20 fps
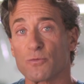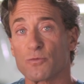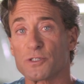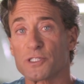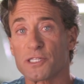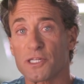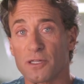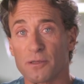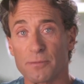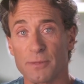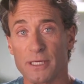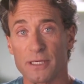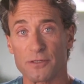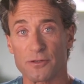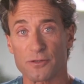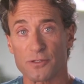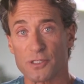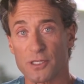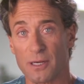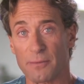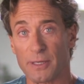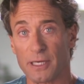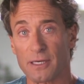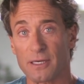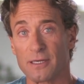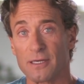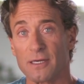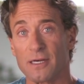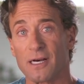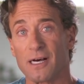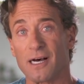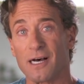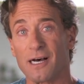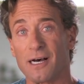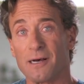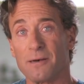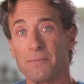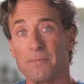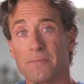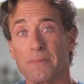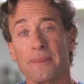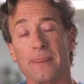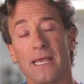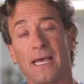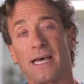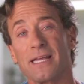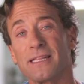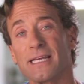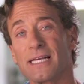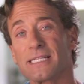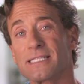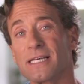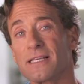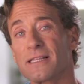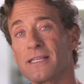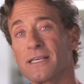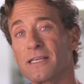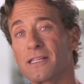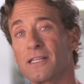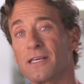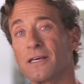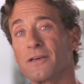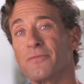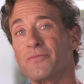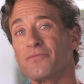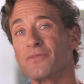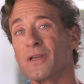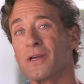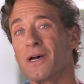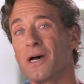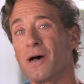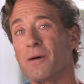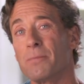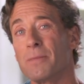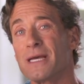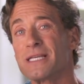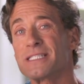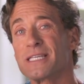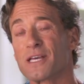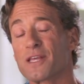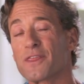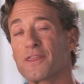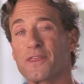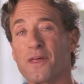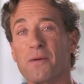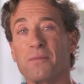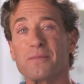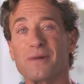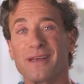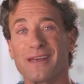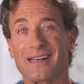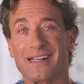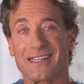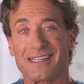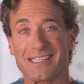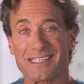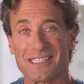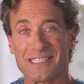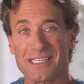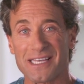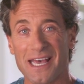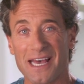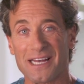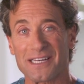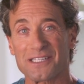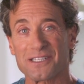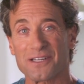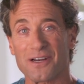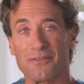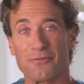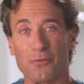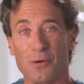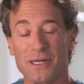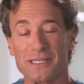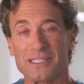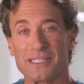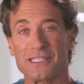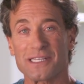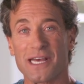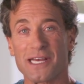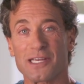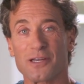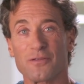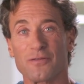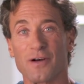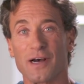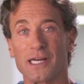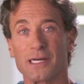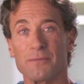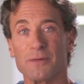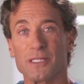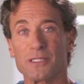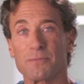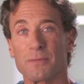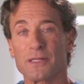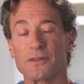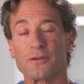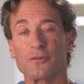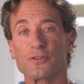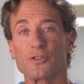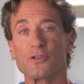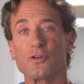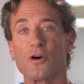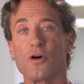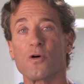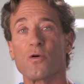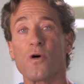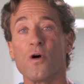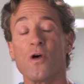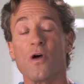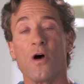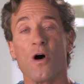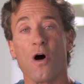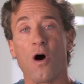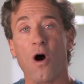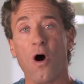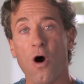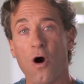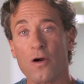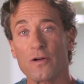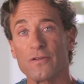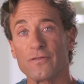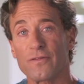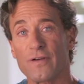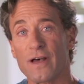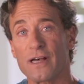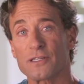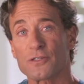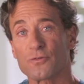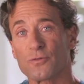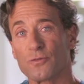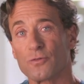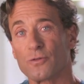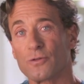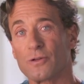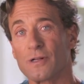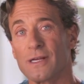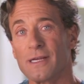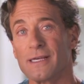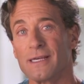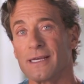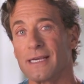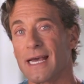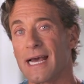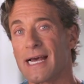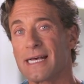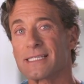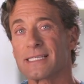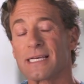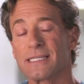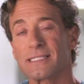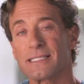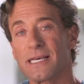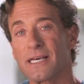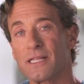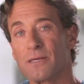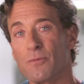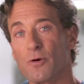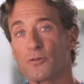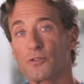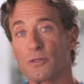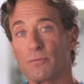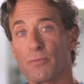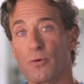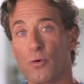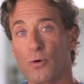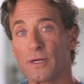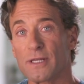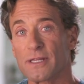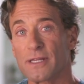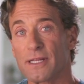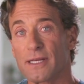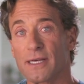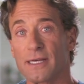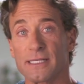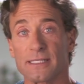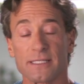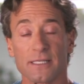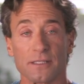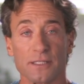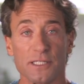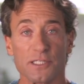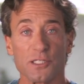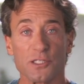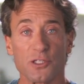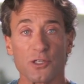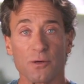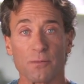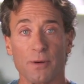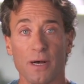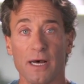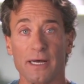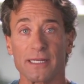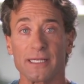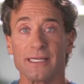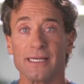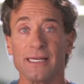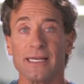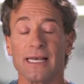it will still be in your stomach. Um, and that's, I think, the, a basic thumbnail sketch of when to take your vitamins, but there's no hard and fast rule. As I say, the most important thing is to listen to your body.